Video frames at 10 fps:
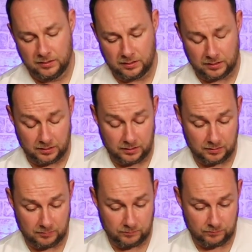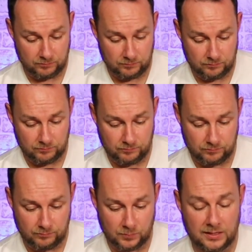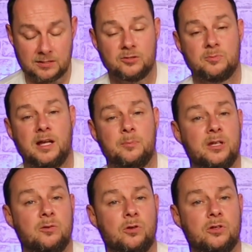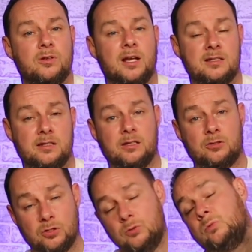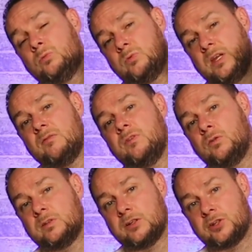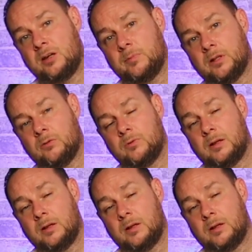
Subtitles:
But that's just my opinion. What do you guys think? Do get involved in the chat below.